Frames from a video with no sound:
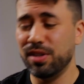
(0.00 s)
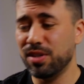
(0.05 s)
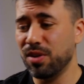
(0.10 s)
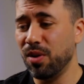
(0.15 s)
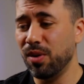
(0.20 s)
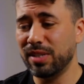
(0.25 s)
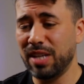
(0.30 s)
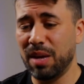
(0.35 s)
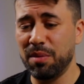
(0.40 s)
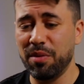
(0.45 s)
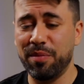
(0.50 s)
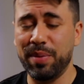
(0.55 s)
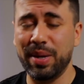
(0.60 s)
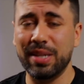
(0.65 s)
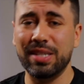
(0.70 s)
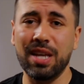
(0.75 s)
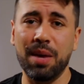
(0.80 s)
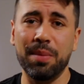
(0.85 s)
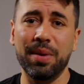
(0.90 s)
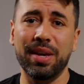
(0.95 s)
this whole time of
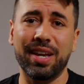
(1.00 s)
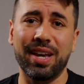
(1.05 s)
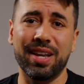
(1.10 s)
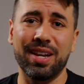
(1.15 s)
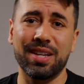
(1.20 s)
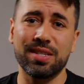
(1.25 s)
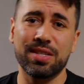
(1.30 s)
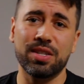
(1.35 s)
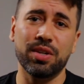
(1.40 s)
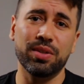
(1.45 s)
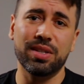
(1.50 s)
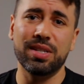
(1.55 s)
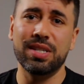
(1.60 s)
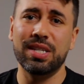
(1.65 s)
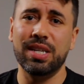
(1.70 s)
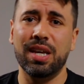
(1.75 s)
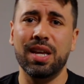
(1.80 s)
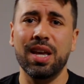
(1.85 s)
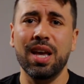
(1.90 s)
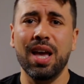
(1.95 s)
pandemic and
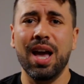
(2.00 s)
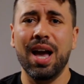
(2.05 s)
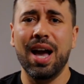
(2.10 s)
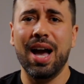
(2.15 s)
uncertainty.